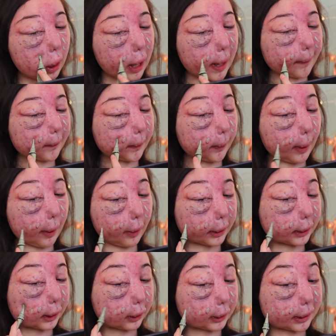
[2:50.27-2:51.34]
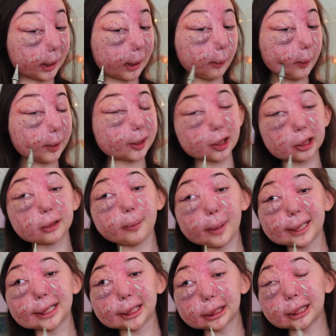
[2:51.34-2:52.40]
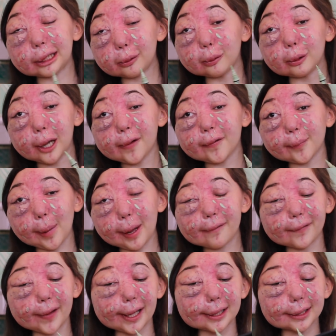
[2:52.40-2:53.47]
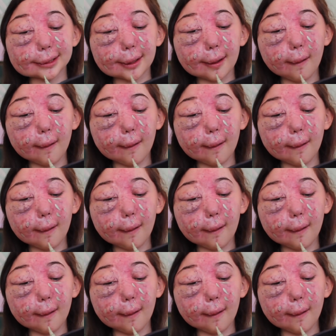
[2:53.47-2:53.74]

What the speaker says: everywhere I need it, which is basically all over my face.